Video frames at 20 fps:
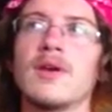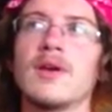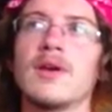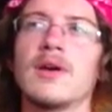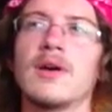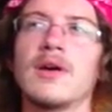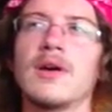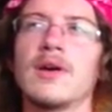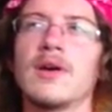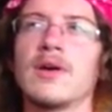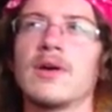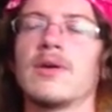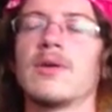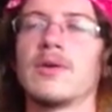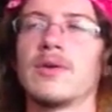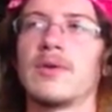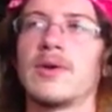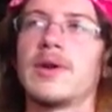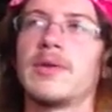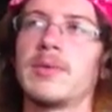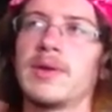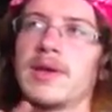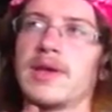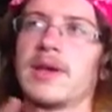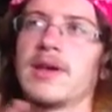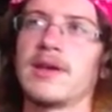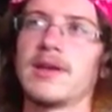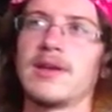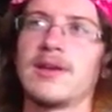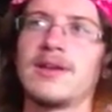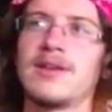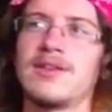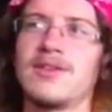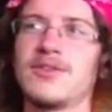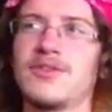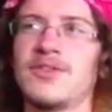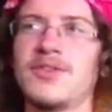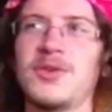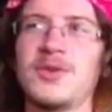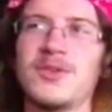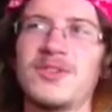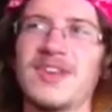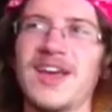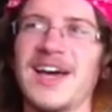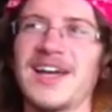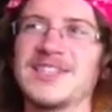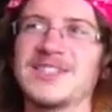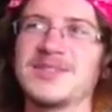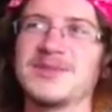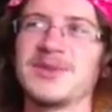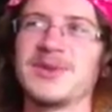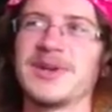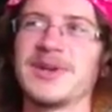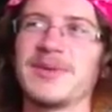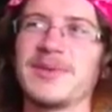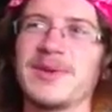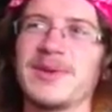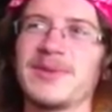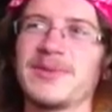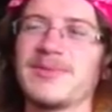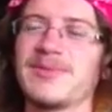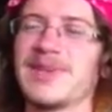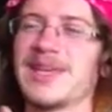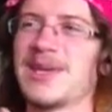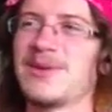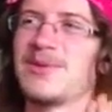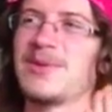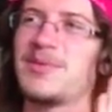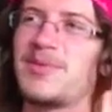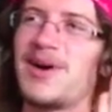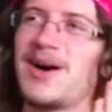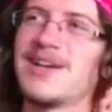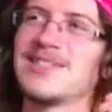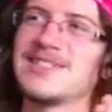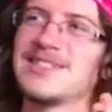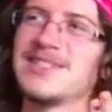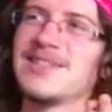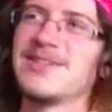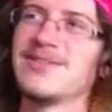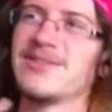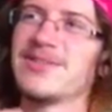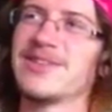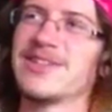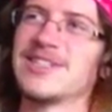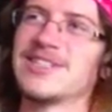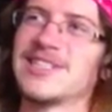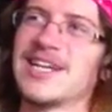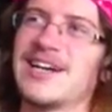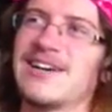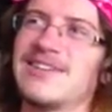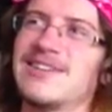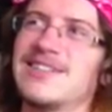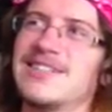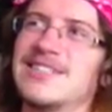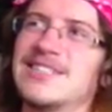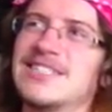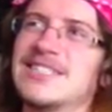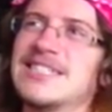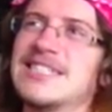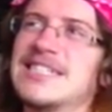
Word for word: Where do we begin? There's two sides. Do we begin with positive or the challenge?